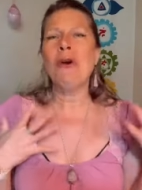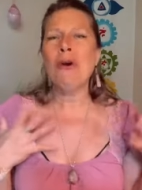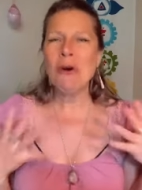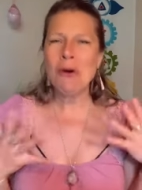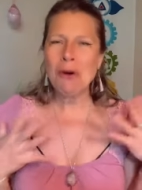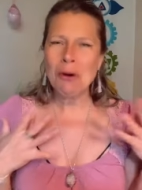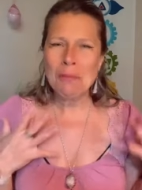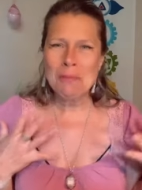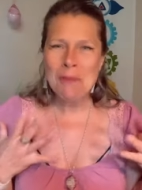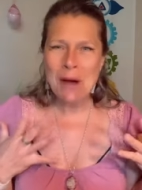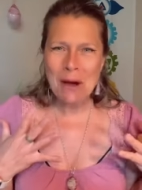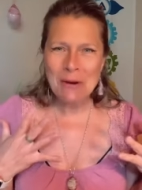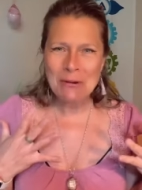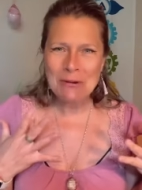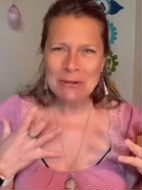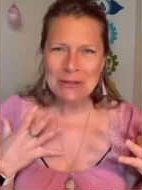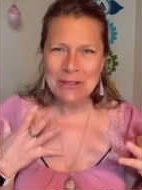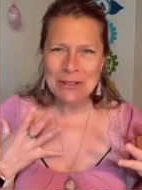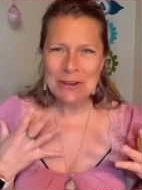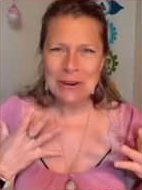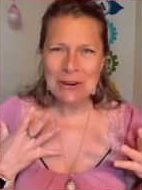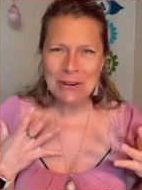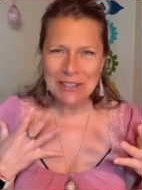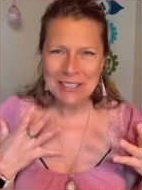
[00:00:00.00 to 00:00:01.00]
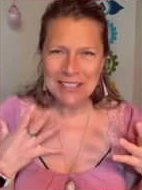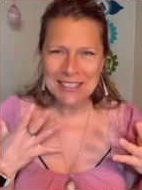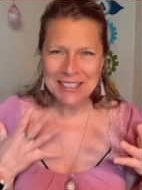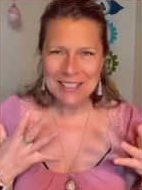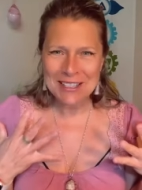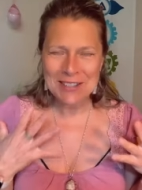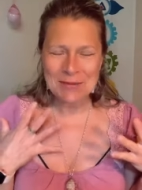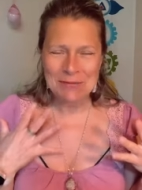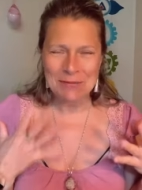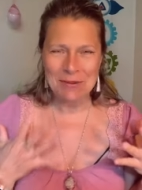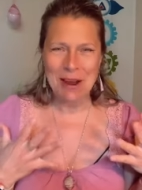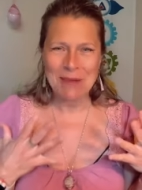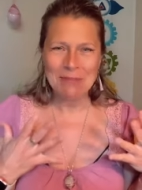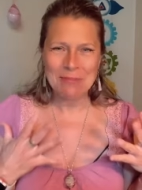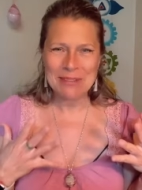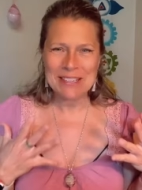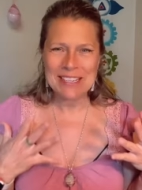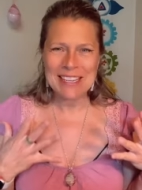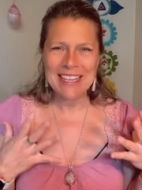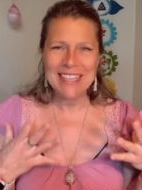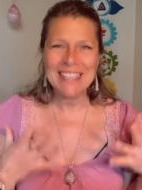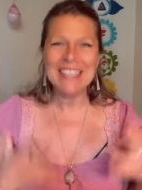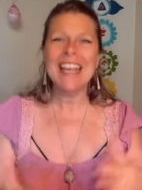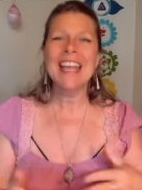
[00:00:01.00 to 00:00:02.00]
hormones are
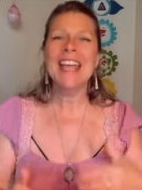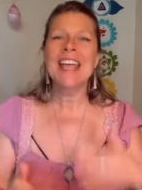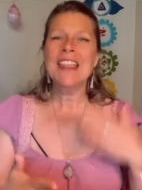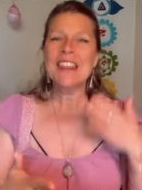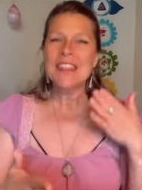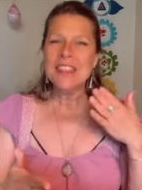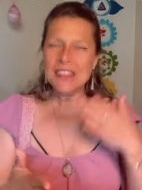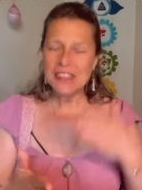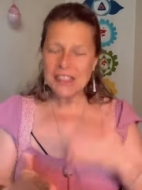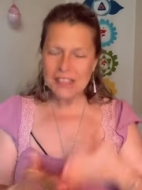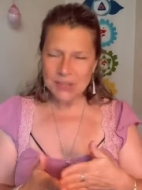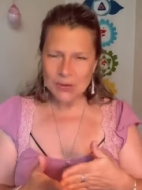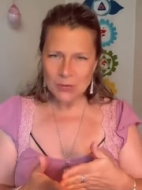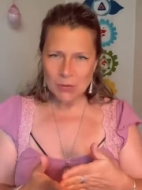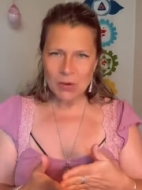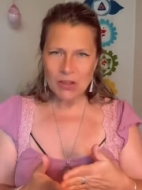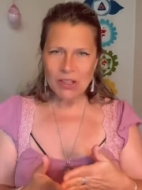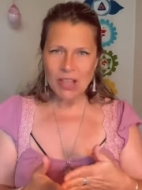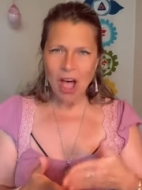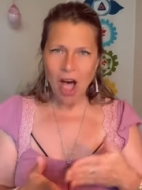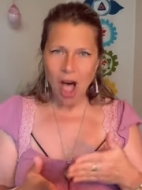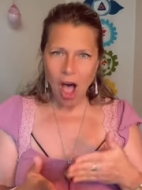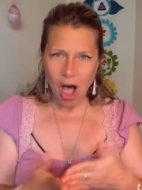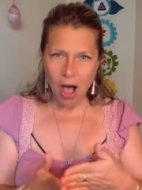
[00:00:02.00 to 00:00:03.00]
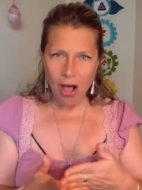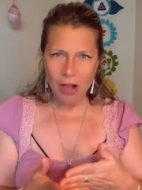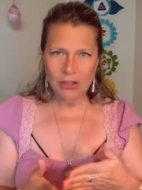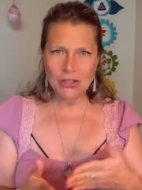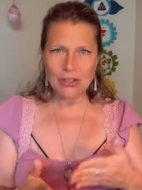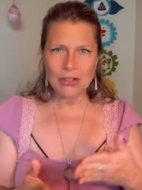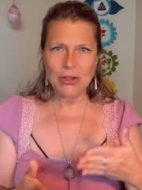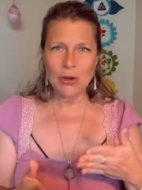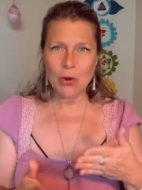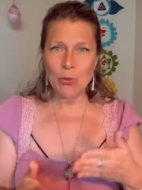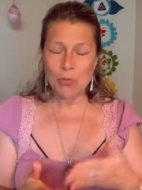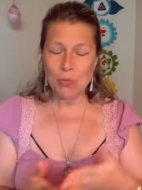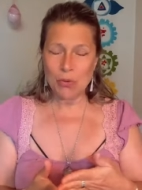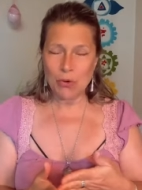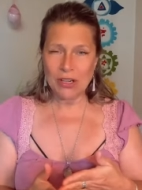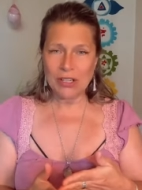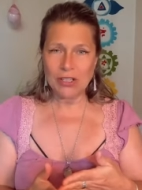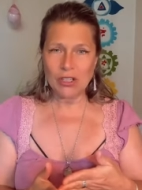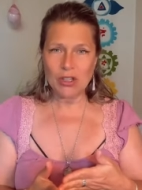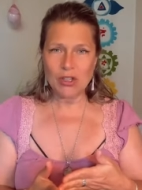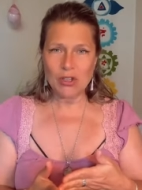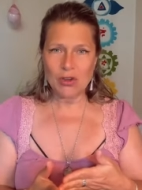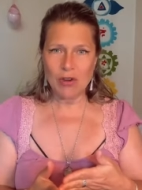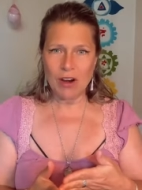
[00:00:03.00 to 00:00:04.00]
disrupted, this will also
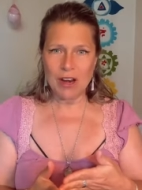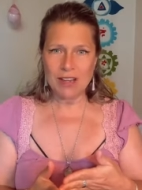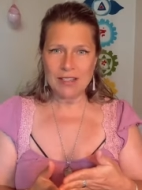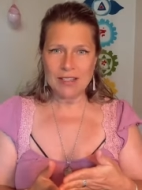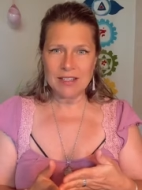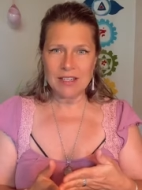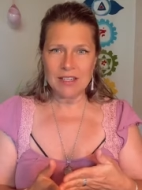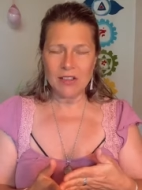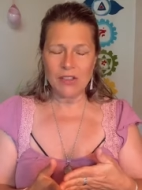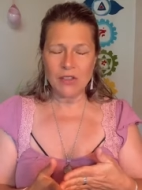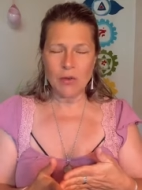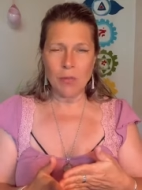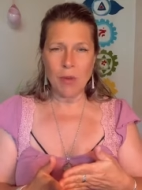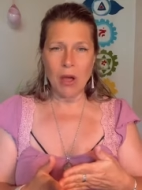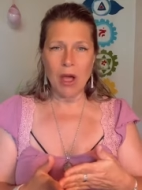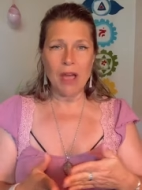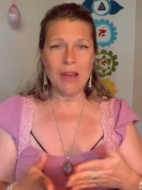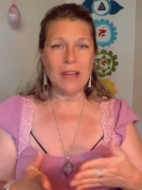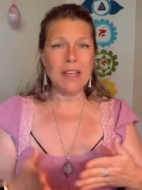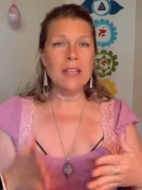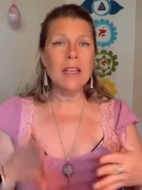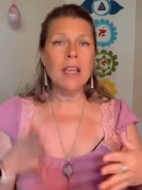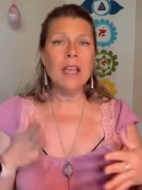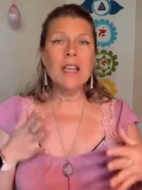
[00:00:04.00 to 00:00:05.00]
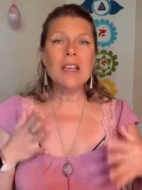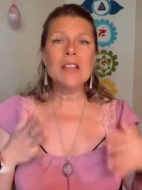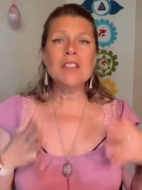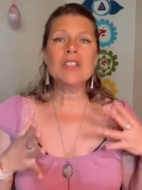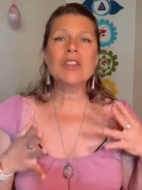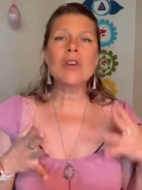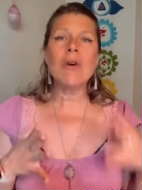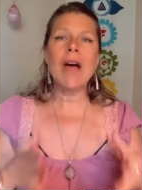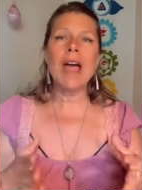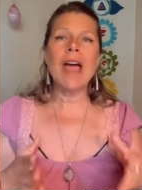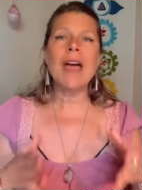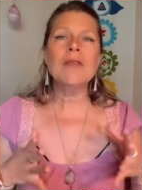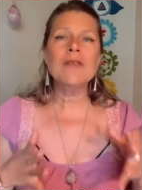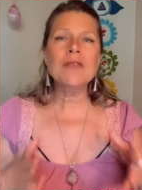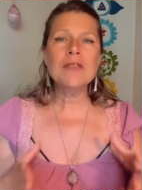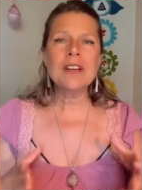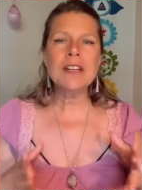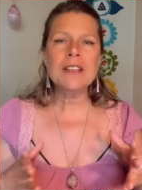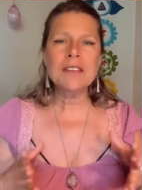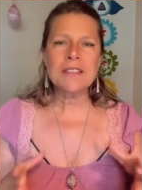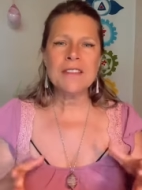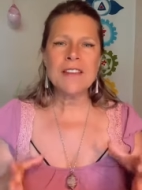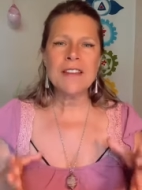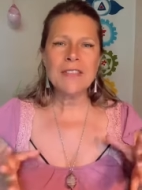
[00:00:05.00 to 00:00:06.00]
bring stress to the body. So
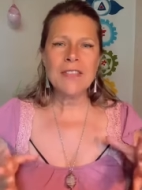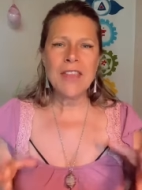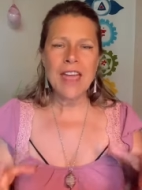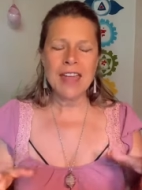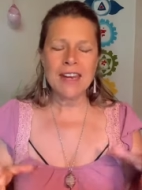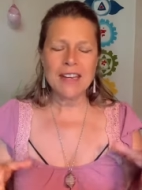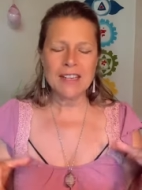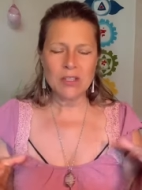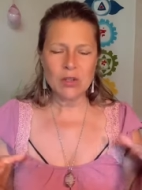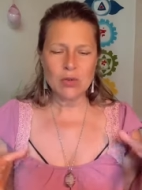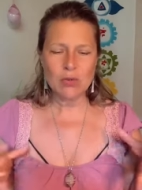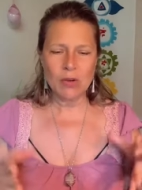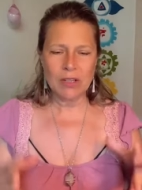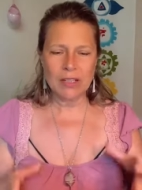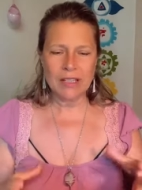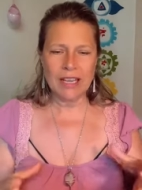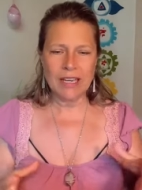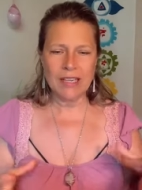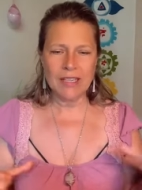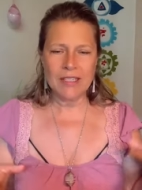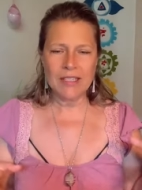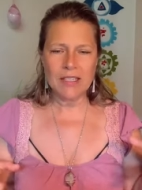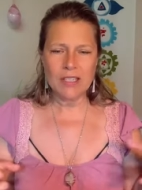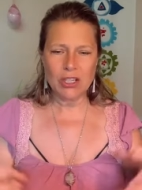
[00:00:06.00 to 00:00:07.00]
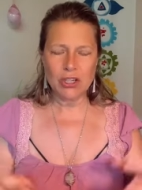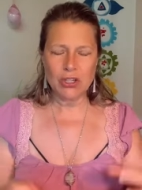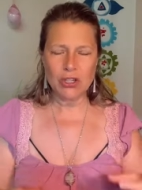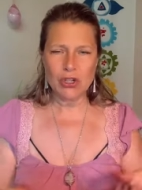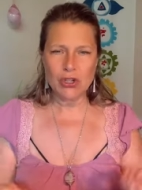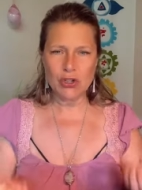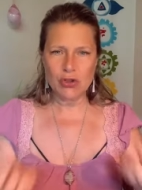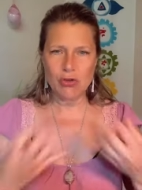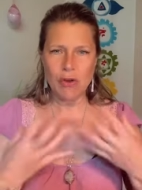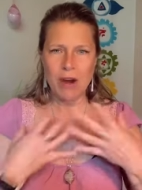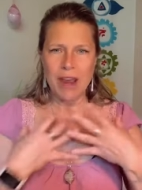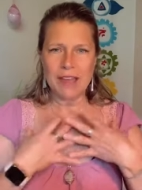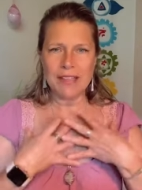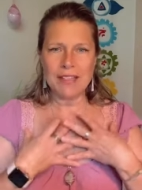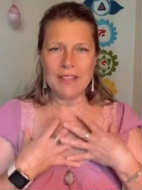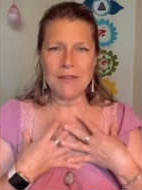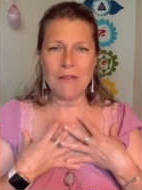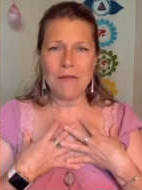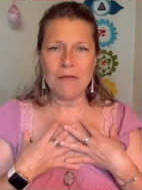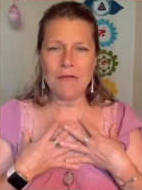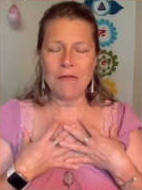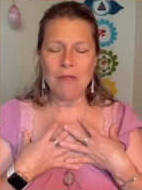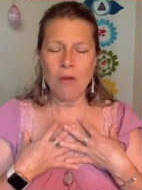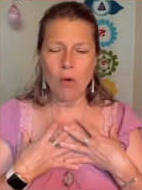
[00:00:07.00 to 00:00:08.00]
everything that is related to stress
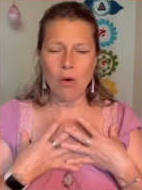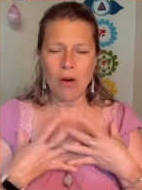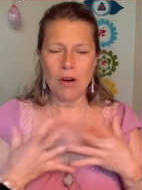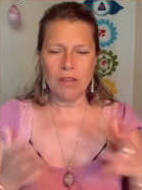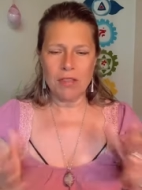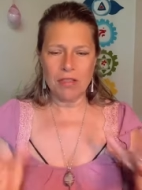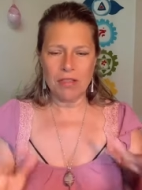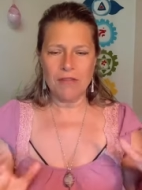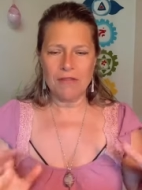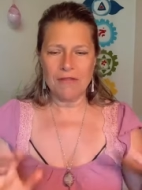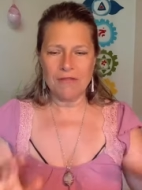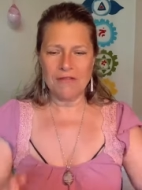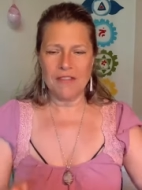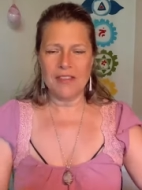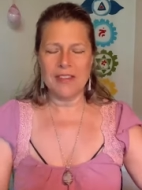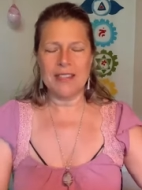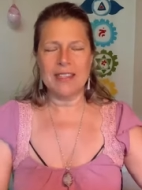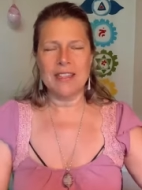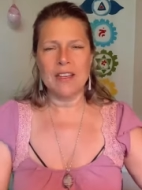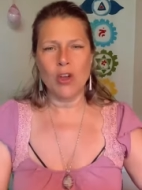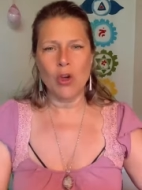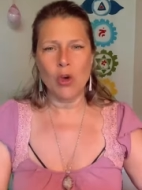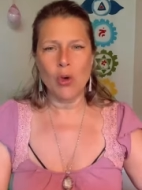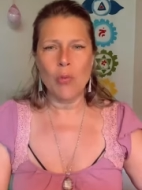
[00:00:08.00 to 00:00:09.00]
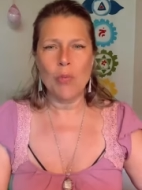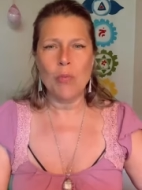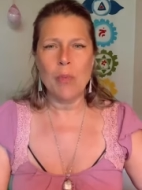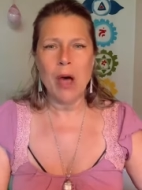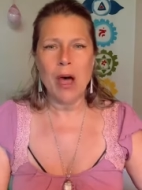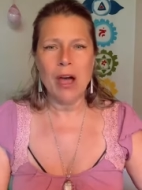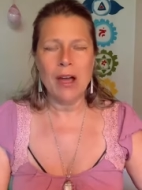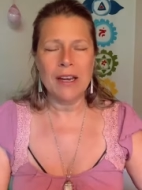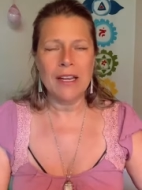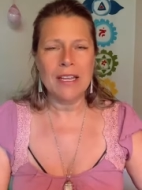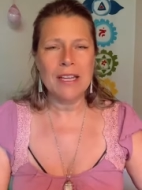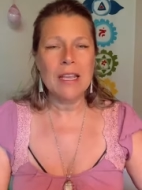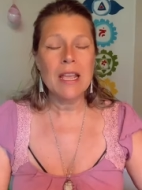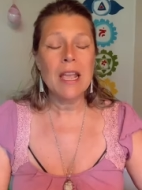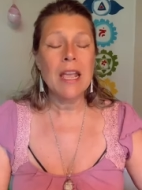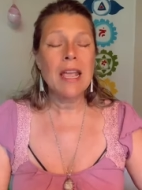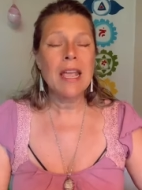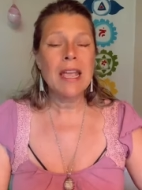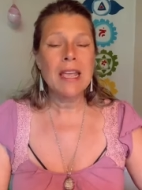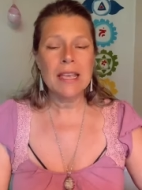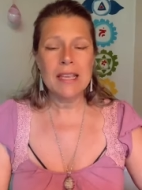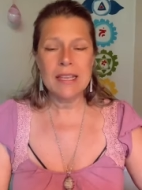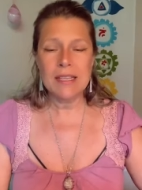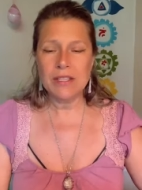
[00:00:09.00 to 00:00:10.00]
for the physical body
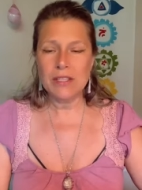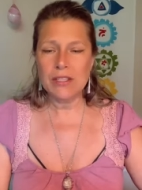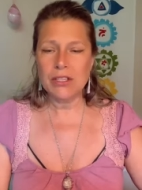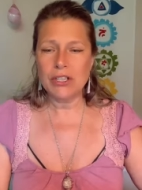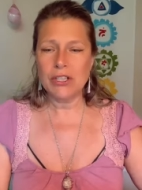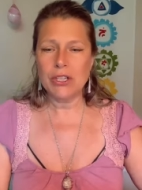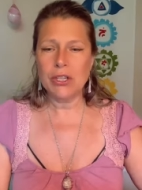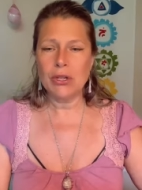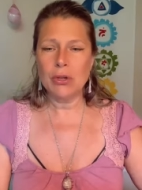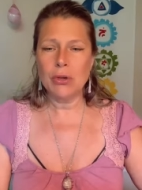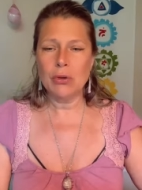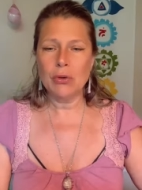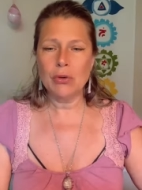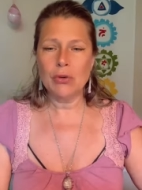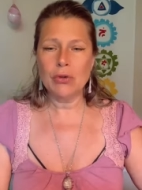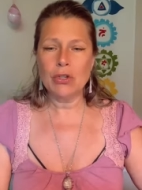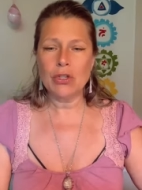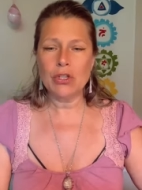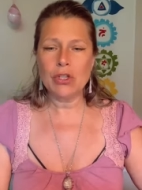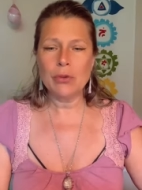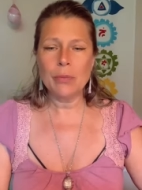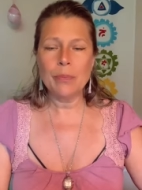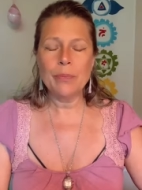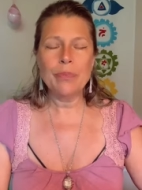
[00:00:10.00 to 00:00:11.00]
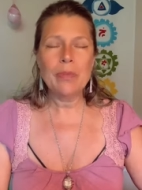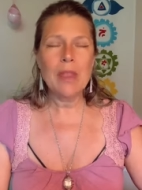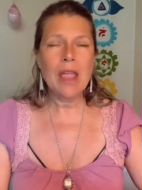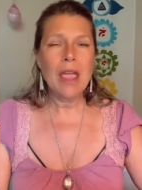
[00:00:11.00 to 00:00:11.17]
is huge.